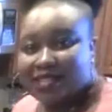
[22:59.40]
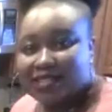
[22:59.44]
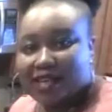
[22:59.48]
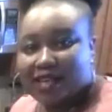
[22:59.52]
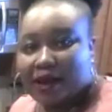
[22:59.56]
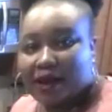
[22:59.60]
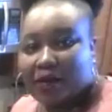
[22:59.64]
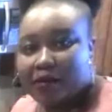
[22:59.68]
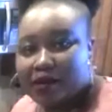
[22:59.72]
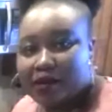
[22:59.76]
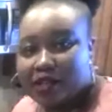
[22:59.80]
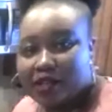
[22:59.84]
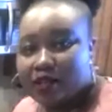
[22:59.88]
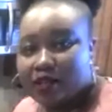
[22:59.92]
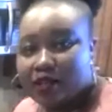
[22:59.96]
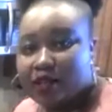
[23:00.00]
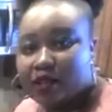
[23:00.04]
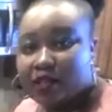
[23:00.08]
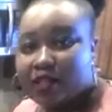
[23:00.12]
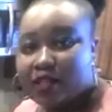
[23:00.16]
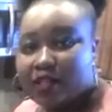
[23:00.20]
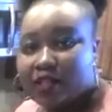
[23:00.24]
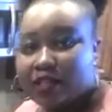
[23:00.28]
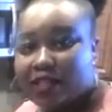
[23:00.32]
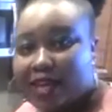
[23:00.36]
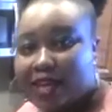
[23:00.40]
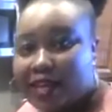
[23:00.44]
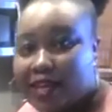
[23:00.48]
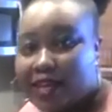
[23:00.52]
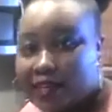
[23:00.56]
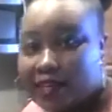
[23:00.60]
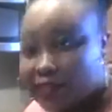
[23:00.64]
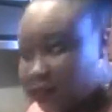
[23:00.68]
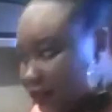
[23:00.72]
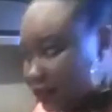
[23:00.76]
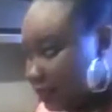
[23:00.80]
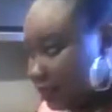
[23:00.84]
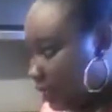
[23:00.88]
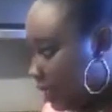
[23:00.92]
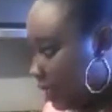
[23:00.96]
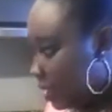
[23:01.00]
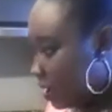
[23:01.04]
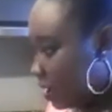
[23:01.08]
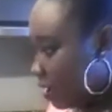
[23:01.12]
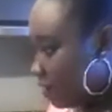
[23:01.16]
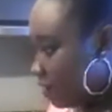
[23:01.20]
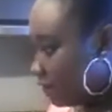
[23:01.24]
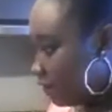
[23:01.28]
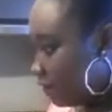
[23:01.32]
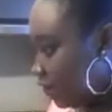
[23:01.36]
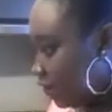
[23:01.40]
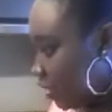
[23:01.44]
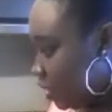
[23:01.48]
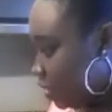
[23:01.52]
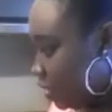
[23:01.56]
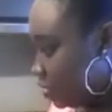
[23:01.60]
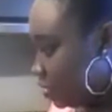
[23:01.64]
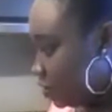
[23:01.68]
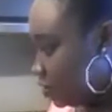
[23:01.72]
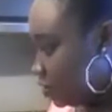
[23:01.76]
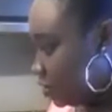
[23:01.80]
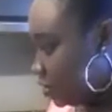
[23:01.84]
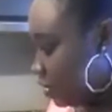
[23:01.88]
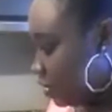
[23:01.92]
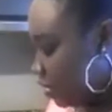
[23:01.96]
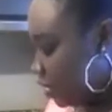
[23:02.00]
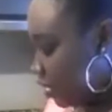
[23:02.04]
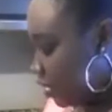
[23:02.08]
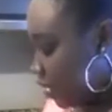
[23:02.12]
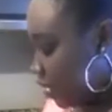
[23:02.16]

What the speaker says: gonna take a look at our fish. I